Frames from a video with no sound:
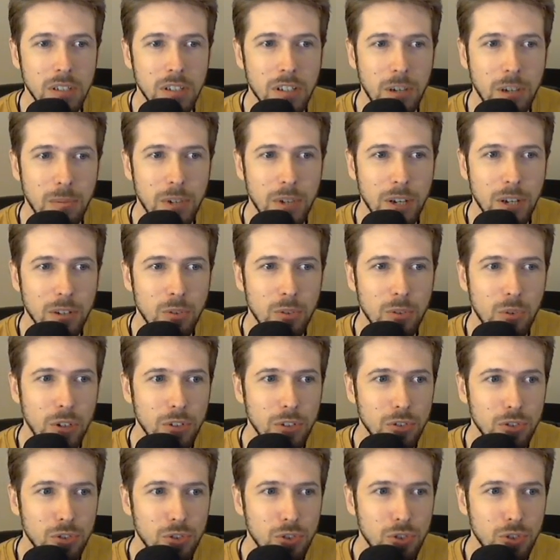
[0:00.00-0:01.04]
I'm not
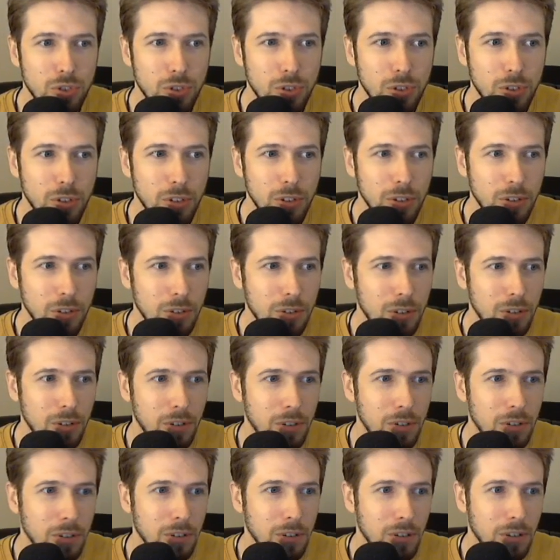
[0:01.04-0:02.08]
quite sure here.